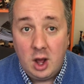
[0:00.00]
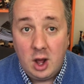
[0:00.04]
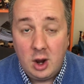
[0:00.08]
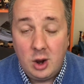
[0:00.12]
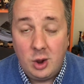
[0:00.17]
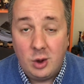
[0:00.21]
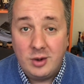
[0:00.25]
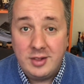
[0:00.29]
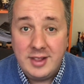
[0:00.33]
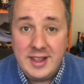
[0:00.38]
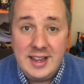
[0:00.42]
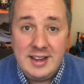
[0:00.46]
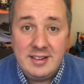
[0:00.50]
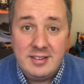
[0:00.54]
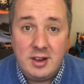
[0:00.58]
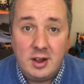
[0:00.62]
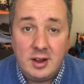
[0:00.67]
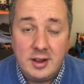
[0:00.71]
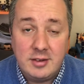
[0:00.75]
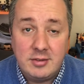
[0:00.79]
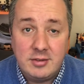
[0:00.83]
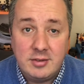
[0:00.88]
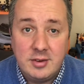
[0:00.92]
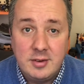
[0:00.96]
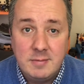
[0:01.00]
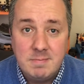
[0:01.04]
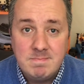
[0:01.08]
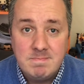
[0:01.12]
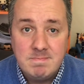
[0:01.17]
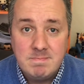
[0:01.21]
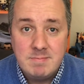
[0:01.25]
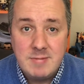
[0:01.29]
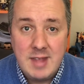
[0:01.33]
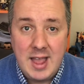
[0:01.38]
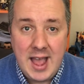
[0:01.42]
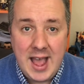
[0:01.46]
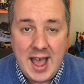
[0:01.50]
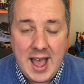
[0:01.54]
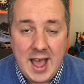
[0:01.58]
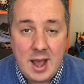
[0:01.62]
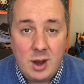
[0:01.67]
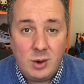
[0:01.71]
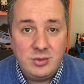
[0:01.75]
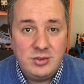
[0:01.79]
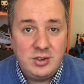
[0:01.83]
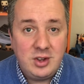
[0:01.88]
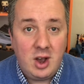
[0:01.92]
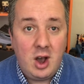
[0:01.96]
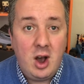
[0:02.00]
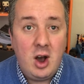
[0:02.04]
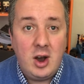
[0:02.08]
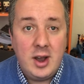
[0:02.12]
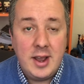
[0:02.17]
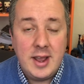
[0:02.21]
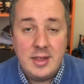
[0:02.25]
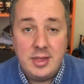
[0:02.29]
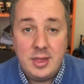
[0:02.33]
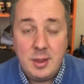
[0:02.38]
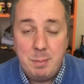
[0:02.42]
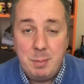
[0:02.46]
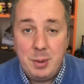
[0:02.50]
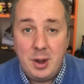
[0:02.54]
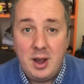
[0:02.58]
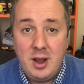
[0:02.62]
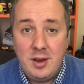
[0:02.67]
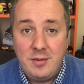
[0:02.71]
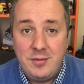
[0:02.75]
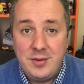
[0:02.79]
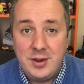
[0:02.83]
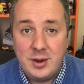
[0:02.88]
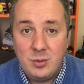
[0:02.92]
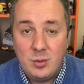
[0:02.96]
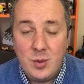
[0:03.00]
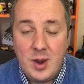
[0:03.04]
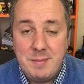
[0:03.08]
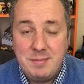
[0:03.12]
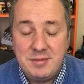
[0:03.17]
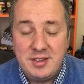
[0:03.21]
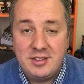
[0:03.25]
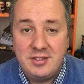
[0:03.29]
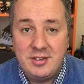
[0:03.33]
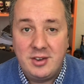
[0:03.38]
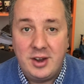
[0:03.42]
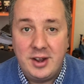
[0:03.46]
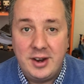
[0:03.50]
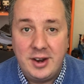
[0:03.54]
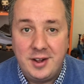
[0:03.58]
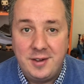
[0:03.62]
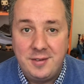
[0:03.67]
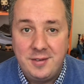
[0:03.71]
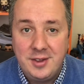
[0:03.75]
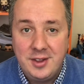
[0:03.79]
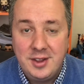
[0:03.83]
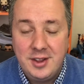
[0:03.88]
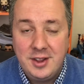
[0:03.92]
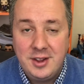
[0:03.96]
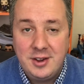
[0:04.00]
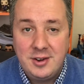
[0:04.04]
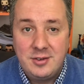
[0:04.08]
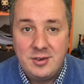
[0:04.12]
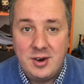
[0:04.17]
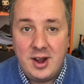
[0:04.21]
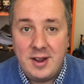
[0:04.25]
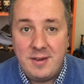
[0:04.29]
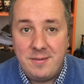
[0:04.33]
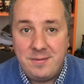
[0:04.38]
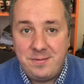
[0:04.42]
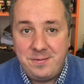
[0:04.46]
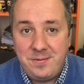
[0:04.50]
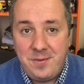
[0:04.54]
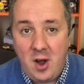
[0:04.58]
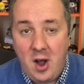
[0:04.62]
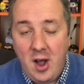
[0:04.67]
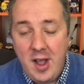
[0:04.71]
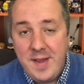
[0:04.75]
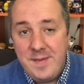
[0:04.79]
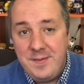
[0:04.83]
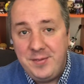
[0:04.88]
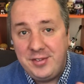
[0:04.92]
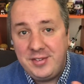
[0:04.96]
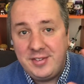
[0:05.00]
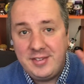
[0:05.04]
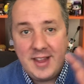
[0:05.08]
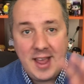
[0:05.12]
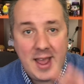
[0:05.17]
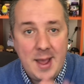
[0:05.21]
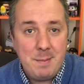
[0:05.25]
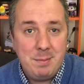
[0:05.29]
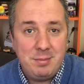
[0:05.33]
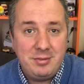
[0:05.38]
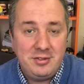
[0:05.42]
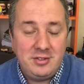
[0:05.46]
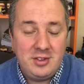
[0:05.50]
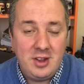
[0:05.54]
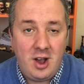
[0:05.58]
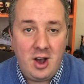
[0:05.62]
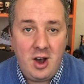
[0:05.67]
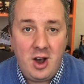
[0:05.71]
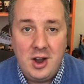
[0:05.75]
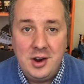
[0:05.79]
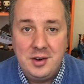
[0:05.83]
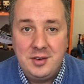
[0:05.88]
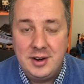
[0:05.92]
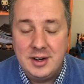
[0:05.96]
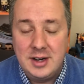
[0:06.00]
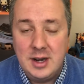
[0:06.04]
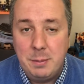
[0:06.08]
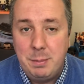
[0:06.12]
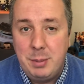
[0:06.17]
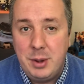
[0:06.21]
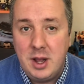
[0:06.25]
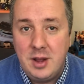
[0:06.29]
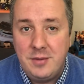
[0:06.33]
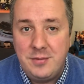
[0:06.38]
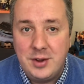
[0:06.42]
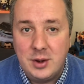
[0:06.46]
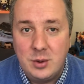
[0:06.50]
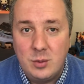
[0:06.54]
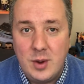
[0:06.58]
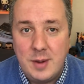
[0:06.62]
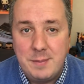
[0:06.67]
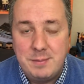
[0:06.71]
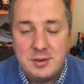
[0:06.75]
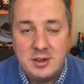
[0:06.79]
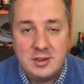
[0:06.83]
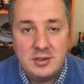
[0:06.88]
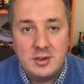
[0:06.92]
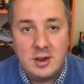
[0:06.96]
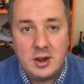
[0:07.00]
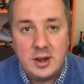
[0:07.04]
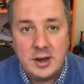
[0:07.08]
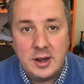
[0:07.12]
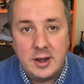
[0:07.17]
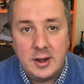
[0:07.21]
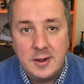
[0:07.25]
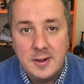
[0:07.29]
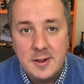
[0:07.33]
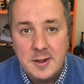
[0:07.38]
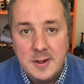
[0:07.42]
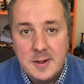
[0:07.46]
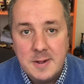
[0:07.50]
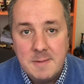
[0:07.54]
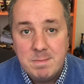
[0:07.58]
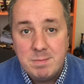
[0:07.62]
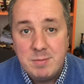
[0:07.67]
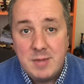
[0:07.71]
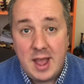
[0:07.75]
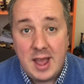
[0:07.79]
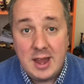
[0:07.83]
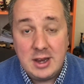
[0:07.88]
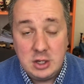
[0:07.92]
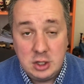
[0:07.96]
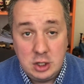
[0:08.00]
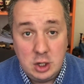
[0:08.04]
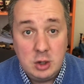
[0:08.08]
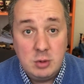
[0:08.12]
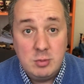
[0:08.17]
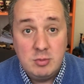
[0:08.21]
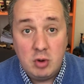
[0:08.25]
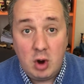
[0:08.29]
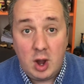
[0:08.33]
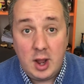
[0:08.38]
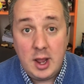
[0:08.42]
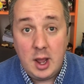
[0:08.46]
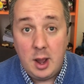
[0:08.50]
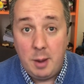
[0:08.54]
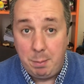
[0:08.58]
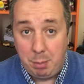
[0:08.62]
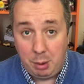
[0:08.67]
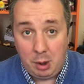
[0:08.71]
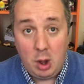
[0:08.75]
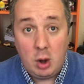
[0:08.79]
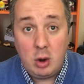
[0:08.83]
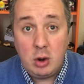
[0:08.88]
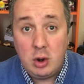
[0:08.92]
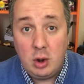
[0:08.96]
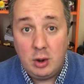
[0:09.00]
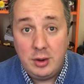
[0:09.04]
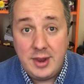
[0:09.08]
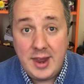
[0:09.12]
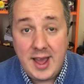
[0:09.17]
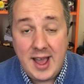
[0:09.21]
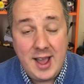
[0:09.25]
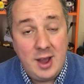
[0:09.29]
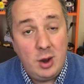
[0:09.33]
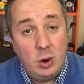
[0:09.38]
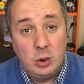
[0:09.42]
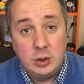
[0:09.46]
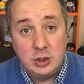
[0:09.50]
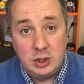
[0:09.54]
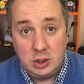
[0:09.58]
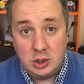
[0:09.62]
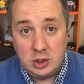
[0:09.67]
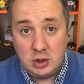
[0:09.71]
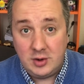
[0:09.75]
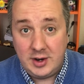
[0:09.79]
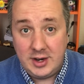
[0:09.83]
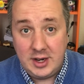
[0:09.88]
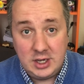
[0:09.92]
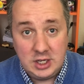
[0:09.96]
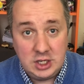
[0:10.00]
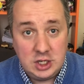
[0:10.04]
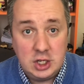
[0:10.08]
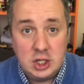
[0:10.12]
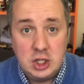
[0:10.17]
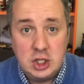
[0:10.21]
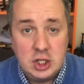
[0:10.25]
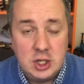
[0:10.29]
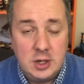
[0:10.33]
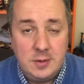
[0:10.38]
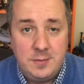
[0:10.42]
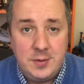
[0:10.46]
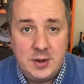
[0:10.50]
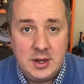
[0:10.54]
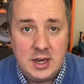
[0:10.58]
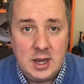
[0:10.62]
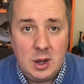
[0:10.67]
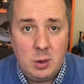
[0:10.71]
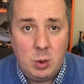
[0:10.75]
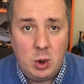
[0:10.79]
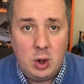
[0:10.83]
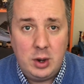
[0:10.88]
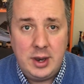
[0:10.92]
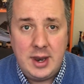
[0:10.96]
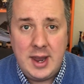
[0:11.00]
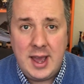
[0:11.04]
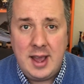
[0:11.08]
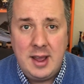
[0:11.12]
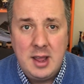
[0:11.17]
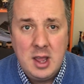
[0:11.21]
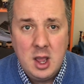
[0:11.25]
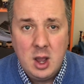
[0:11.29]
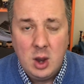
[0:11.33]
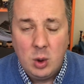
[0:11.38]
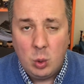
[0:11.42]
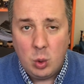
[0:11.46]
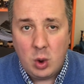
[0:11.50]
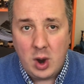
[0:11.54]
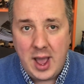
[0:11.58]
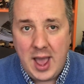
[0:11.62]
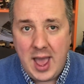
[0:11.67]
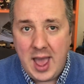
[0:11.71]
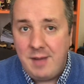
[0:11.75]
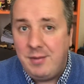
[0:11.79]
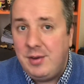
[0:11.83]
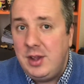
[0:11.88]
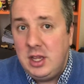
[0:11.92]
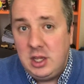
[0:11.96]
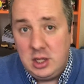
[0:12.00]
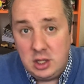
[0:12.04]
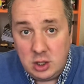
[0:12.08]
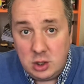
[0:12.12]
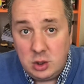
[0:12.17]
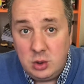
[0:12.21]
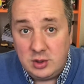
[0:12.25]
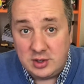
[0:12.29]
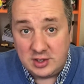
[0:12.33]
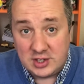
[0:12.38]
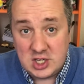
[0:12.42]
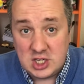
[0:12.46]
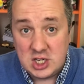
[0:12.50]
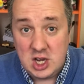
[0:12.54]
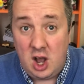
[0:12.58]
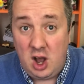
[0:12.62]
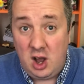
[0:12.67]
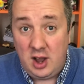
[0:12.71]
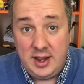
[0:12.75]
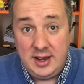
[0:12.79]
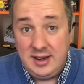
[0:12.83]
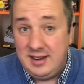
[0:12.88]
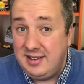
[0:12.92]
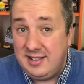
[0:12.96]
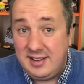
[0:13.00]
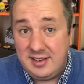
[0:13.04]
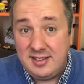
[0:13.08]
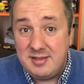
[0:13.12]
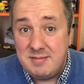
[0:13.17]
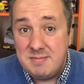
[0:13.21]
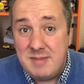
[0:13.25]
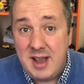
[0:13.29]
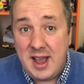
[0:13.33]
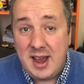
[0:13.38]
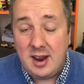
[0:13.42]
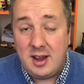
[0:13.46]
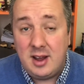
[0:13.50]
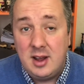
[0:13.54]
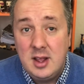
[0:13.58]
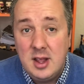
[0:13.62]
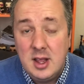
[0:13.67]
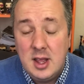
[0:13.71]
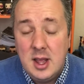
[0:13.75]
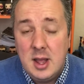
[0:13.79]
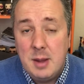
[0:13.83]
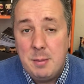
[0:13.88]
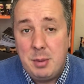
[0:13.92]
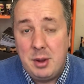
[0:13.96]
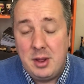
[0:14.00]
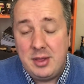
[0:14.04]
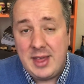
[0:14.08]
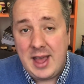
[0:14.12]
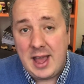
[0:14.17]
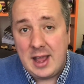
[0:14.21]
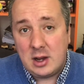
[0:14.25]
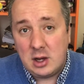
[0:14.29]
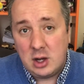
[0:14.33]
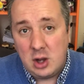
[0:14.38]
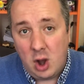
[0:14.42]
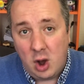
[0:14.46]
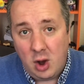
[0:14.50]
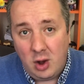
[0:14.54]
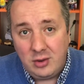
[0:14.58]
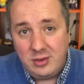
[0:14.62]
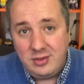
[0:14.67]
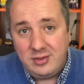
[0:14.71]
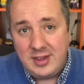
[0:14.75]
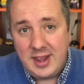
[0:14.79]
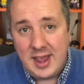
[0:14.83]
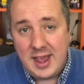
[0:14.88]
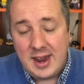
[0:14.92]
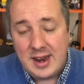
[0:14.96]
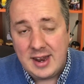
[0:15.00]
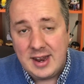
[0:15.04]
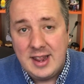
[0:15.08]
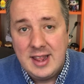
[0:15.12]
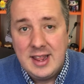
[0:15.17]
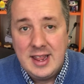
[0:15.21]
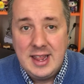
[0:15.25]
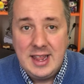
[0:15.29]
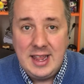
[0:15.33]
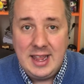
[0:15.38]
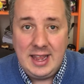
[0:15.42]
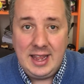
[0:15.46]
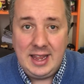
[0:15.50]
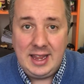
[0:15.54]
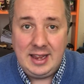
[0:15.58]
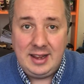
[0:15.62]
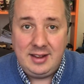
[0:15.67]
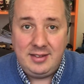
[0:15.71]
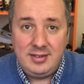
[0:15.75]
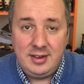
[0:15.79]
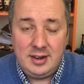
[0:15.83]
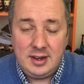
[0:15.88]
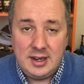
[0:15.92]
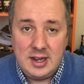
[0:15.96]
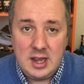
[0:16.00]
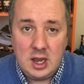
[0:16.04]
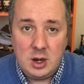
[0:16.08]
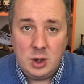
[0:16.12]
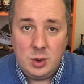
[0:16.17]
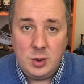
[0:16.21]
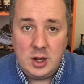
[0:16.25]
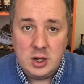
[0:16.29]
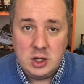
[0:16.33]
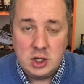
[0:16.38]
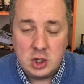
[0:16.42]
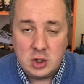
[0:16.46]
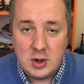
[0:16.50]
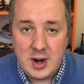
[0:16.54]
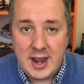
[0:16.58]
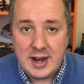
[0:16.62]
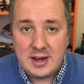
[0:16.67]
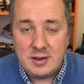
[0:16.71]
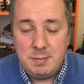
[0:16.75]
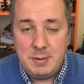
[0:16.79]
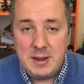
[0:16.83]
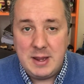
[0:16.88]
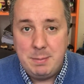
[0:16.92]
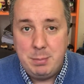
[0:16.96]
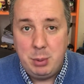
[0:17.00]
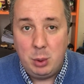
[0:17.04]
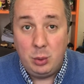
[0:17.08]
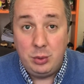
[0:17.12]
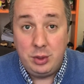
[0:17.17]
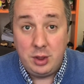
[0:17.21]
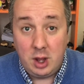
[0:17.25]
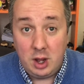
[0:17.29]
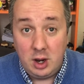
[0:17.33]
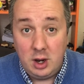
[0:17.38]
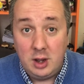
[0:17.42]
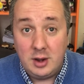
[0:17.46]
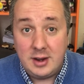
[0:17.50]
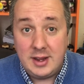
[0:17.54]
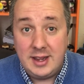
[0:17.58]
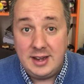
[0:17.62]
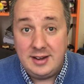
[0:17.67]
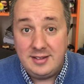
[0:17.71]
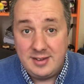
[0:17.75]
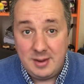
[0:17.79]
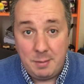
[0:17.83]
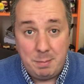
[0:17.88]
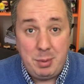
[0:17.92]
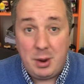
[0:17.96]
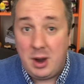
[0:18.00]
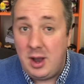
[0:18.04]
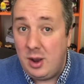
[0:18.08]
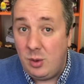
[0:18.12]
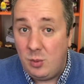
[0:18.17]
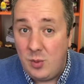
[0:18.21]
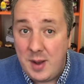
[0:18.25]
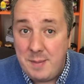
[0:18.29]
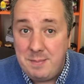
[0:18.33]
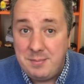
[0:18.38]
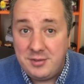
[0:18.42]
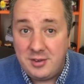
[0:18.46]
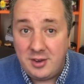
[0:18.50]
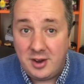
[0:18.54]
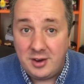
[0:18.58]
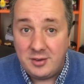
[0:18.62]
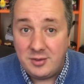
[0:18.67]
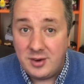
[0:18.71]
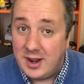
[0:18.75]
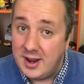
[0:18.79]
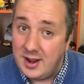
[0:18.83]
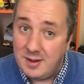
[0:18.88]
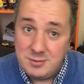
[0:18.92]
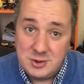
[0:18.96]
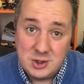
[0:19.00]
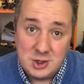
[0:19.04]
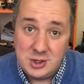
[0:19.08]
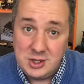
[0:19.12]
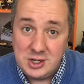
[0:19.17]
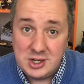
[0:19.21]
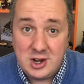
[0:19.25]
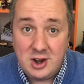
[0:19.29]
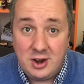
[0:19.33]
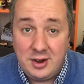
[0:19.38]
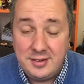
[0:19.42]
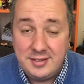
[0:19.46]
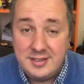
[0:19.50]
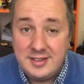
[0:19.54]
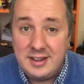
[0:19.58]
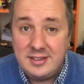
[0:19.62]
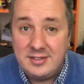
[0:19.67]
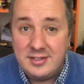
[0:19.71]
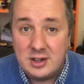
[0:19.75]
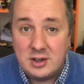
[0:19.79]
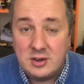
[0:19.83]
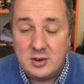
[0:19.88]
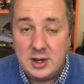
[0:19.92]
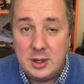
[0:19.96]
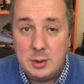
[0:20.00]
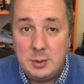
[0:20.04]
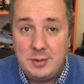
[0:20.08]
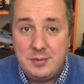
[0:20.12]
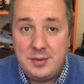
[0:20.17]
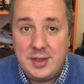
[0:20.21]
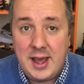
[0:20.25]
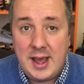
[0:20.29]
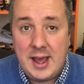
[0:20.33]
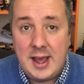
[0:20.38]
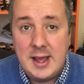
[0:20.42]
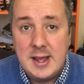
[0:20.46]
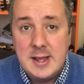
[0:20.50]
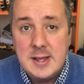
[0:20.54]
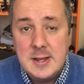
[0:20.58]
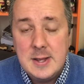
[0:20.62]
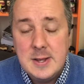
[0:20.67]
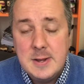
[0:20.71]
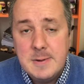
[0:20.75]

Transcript: along these lines. How to hire the perfect web designer, right? Five steps to hiring the perfect web designer. And you write a blog on that, or you create a YouTube video on that, whatever you decide, it doesn't matter. But that content is going to attract people that are looking to buy a website, right? I'm sure you can't disagree with that.